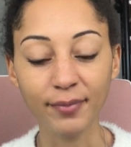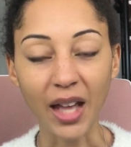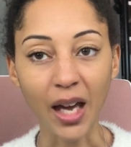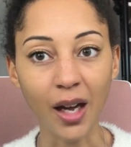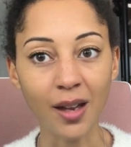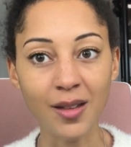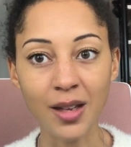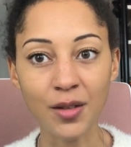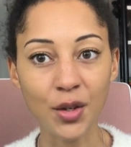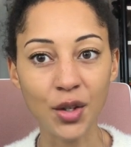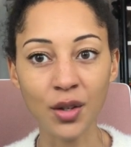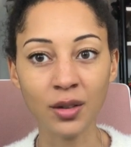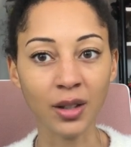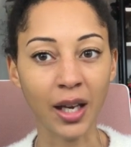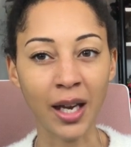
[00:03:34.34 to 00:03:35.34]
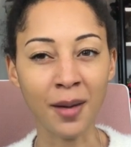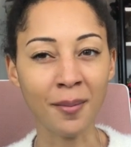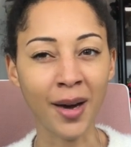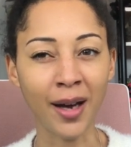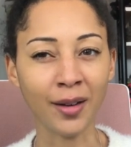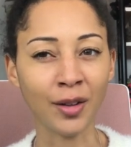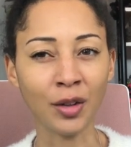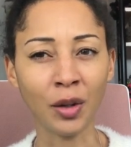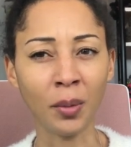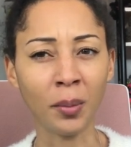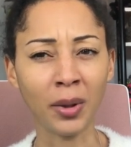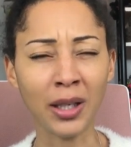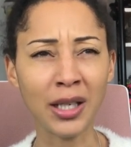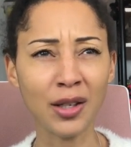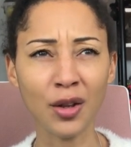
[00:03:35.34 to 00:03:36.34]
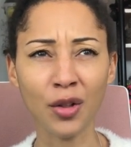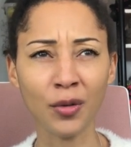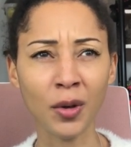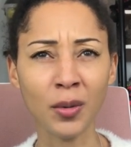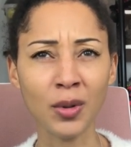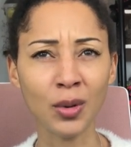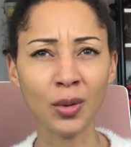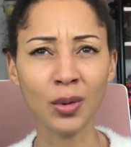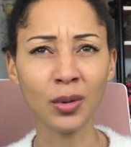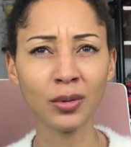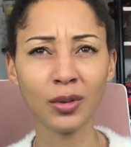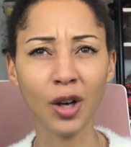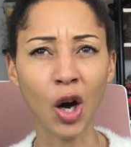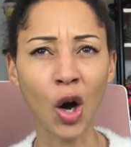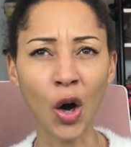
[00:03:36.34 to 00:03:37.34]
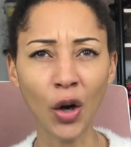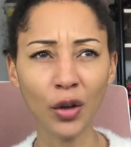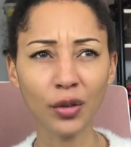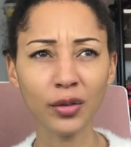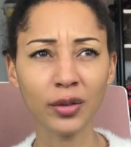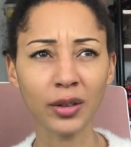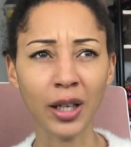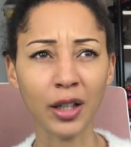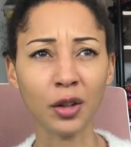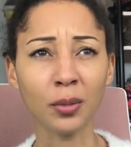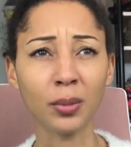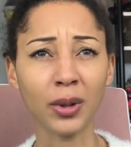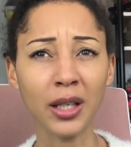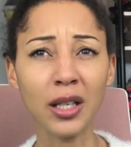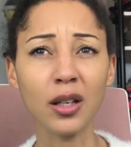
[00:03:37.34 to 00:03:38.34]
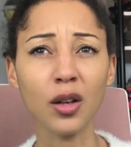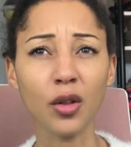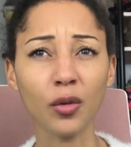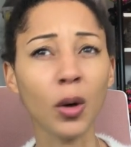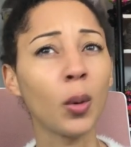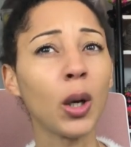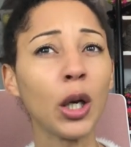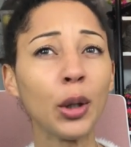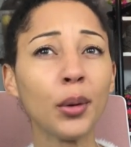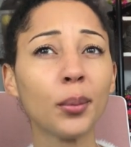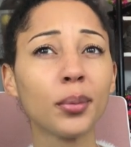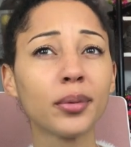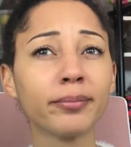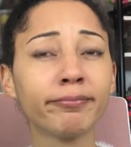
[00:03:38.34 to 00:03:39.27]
and then the sun came back and completely threw us all off, like completely threw a loop.